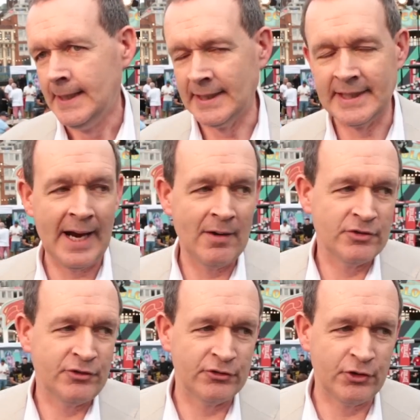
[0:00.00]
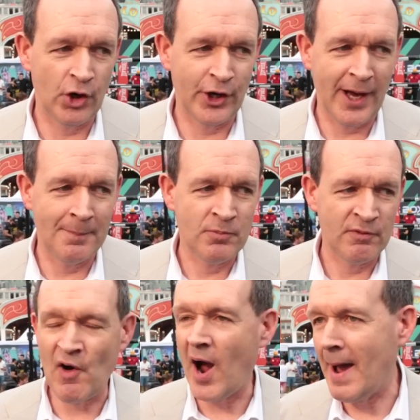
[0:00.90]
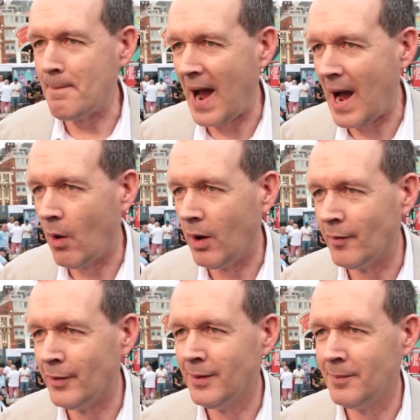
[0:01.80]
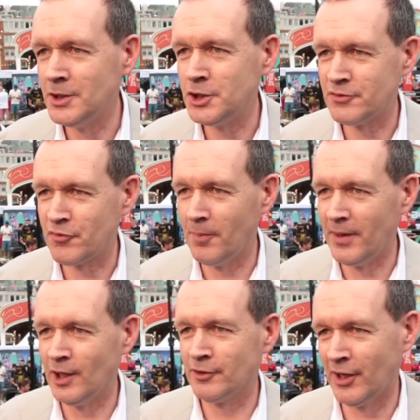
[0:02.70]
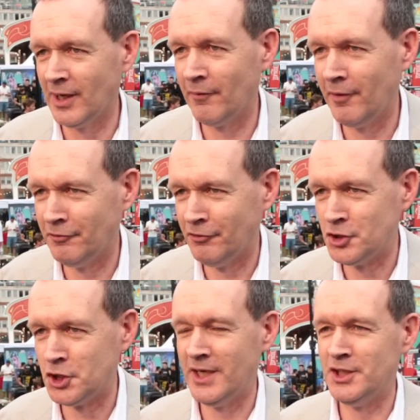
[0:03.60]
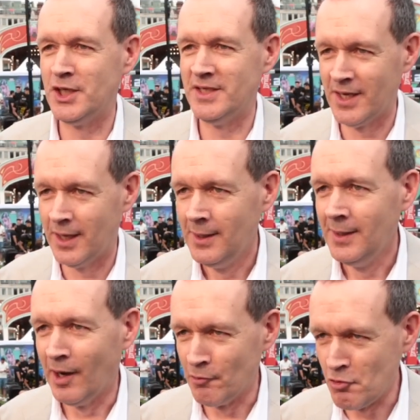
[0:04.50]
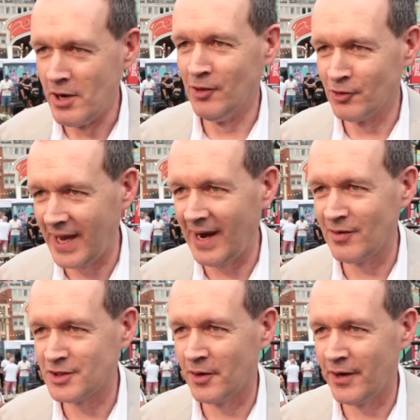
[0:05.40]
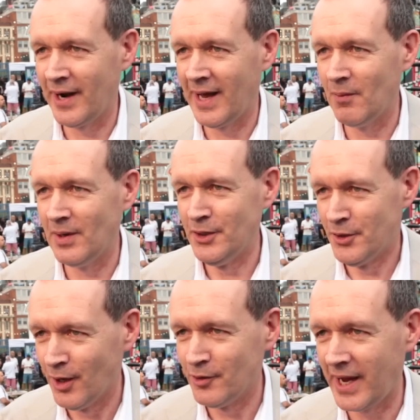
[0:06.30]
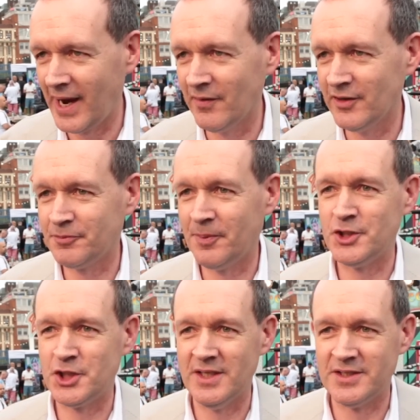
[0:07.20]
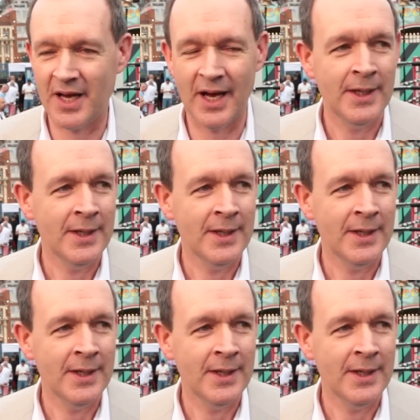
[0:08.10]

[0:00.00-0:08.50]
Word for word: And Caris has got um, firepower. I mean, she's from the artillery, isn't she? She's a, a real character. I don't know how well you know Caris, but she's uh,